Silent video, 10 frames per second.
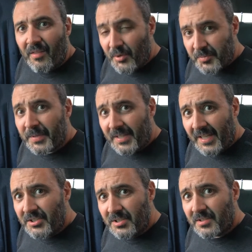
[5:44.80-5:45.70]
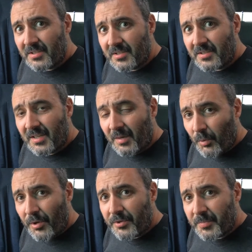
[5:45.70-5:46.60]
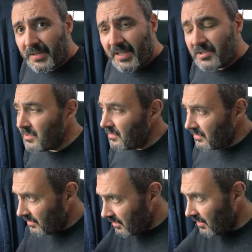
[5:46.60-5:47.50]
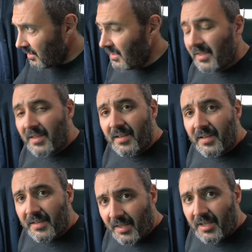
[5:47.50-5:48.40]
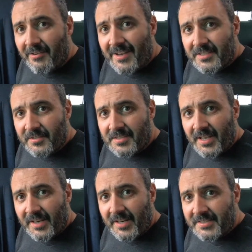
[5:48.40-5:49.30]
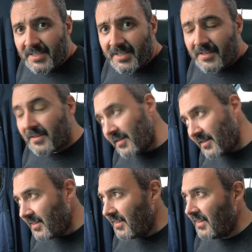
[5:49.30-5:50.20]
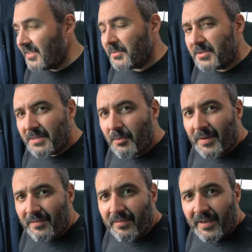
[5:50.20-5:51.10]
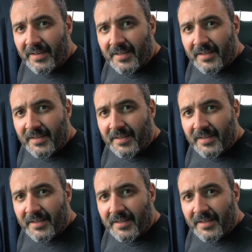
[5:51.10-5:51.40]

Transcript: there's potential, and where there's potential, get your ass outside, I say. Let's go see what we can find.